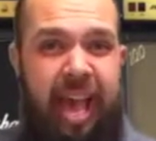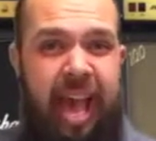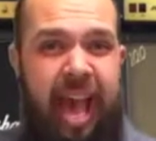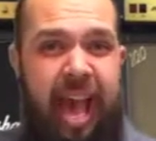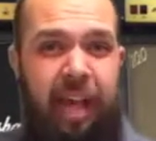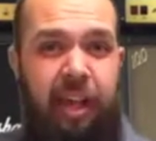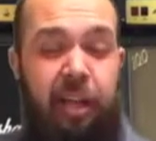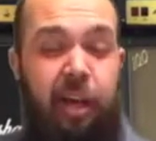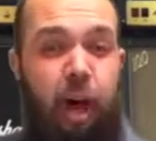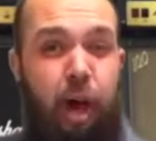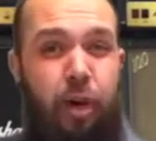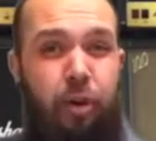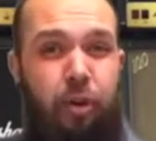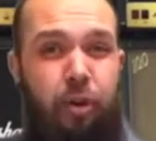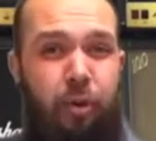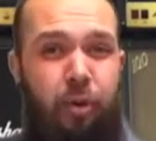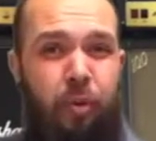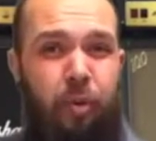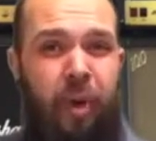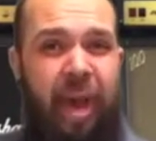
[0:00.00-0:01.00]
and go
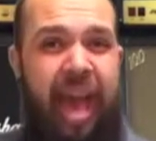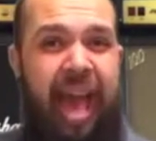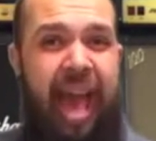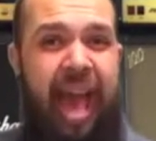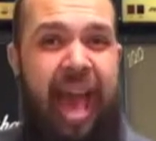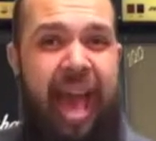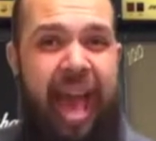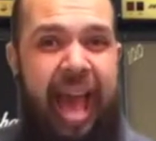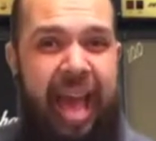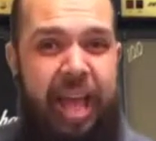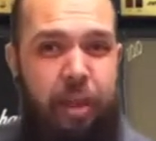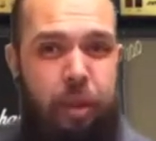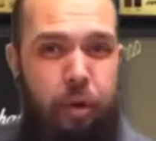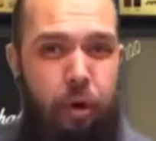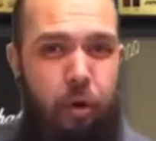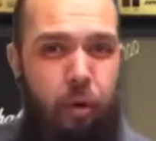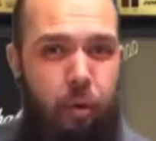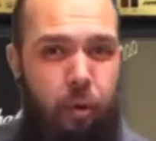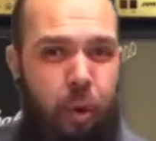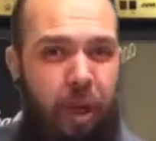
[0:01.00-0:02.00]
to
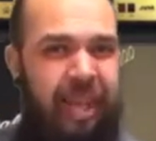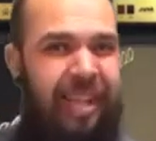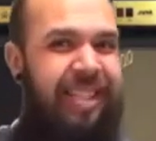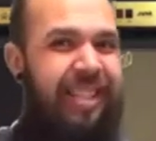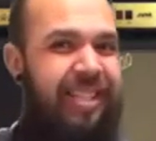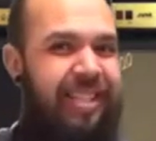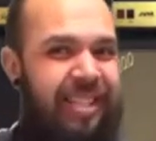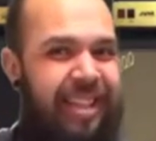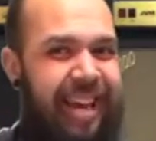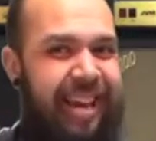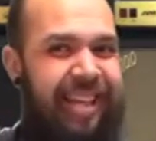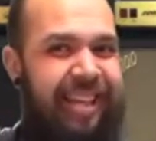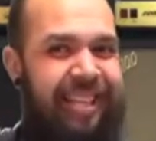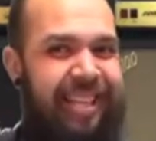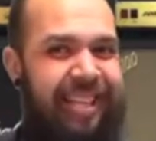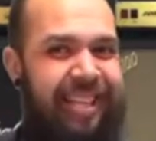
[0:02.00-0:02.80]
Andrew, the 2nd